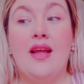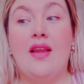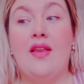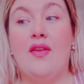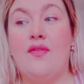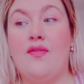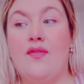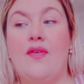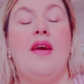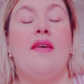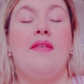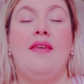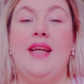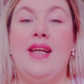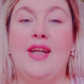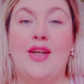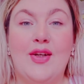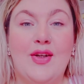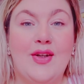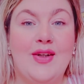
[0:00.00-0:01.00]
the
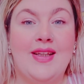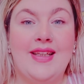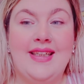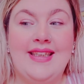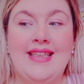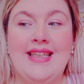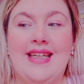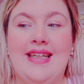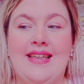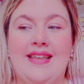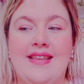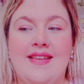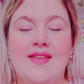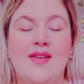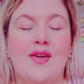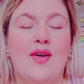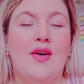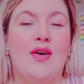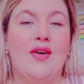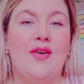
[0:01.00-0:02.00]
very early days
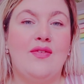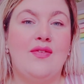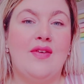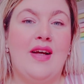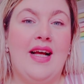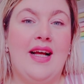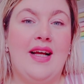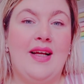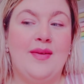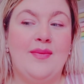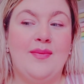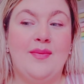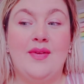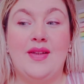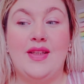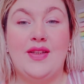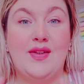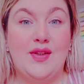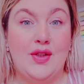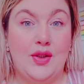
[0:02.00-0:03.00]
of
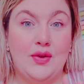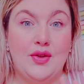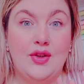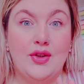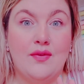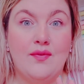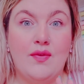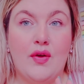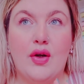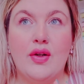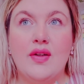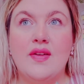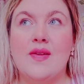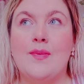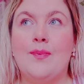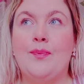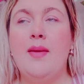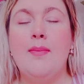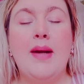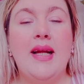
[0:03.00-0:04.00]
the studio vlogs,
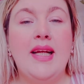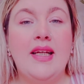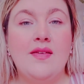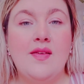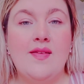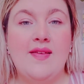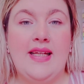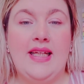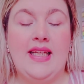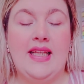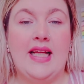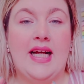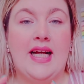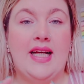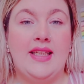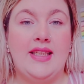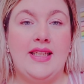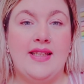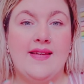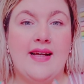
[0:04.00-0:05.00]
you might have seen that
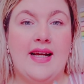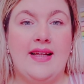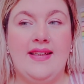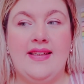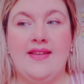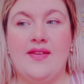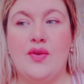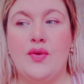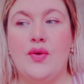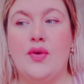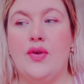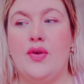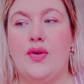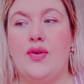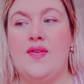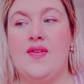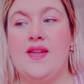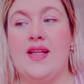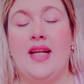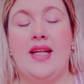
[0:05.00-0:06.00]
I designed these
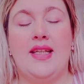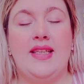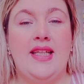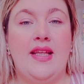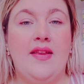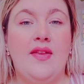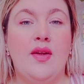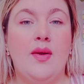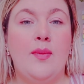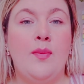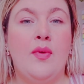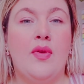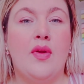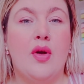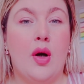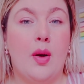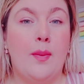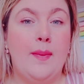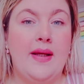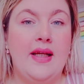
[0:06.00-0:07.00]
ghosts, and I did them with
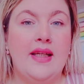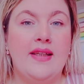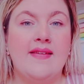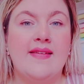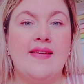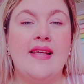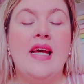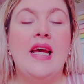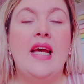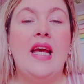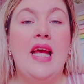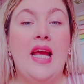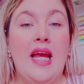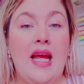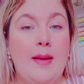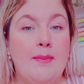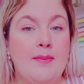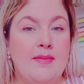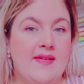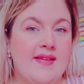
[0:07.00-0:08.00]
Copics
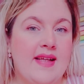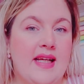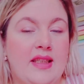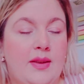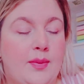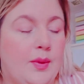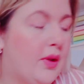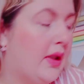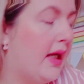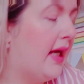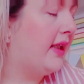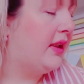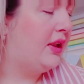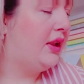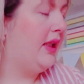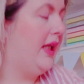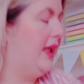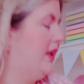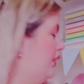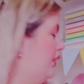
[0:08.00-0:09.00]
in my sketchbook. Actually,